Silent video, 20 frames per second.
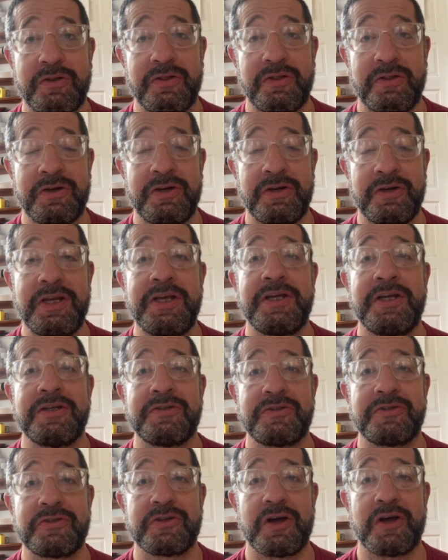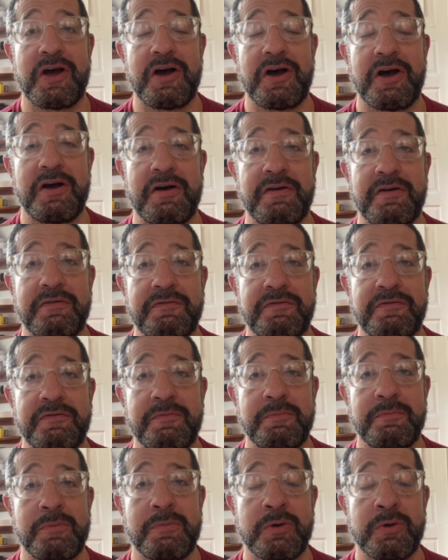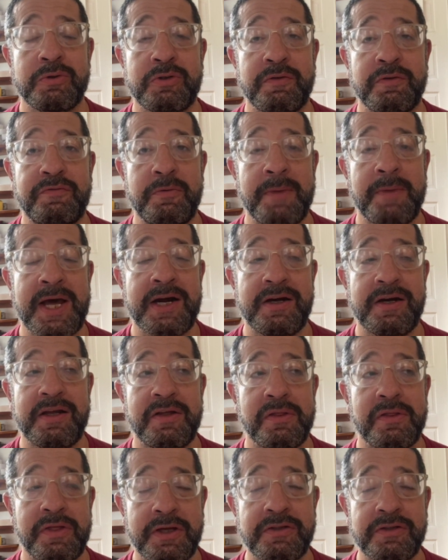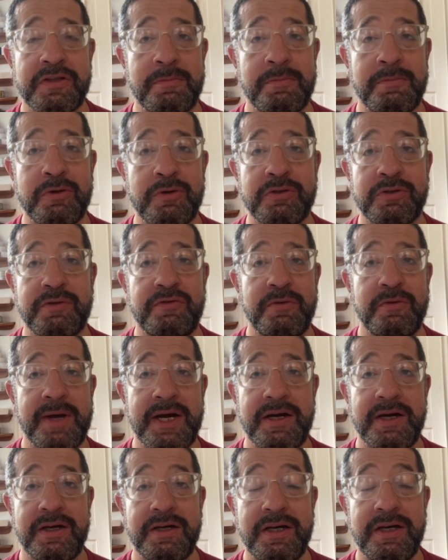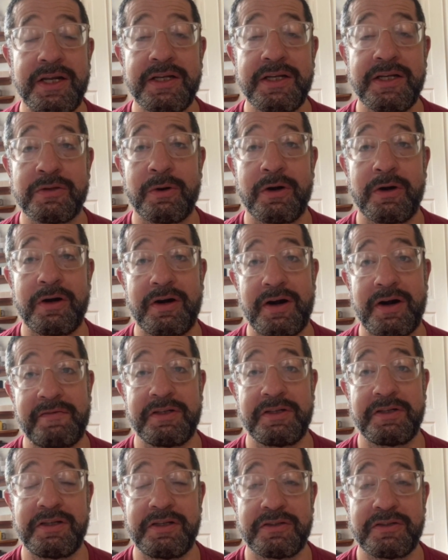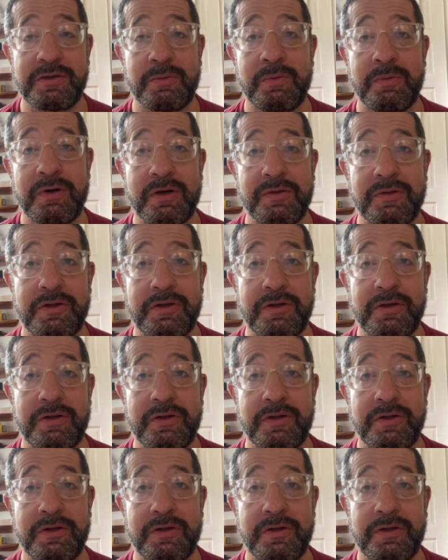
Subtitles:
the needs of most of humanity and things that most of humanity needs in order to have a decent world.